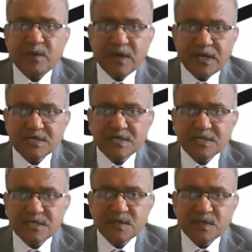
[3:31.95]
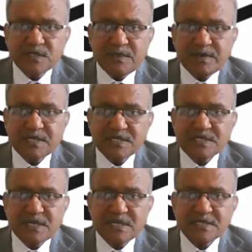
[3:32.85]
What is it? Somebody
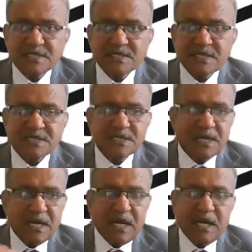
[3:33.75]
says that, sir,